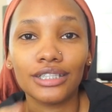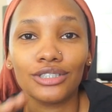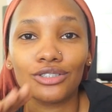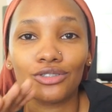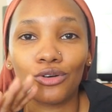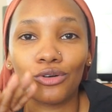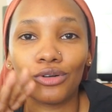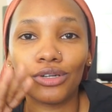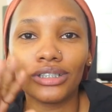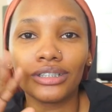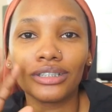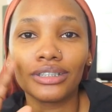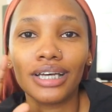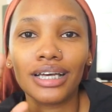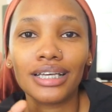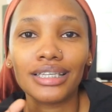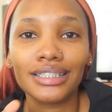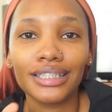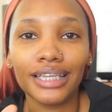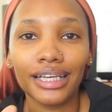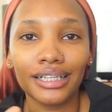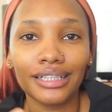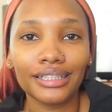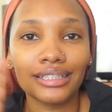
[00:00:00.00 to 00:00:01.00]
It's called
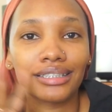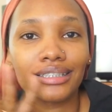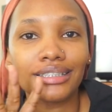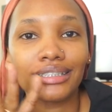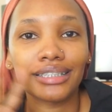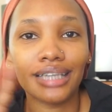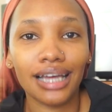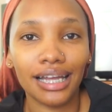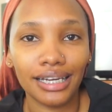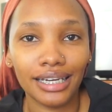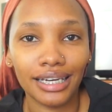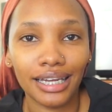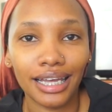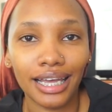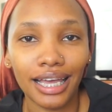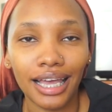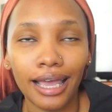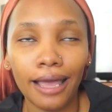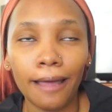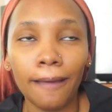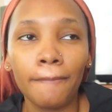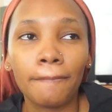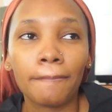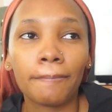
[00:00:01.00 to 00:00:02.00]
Sells Sunday.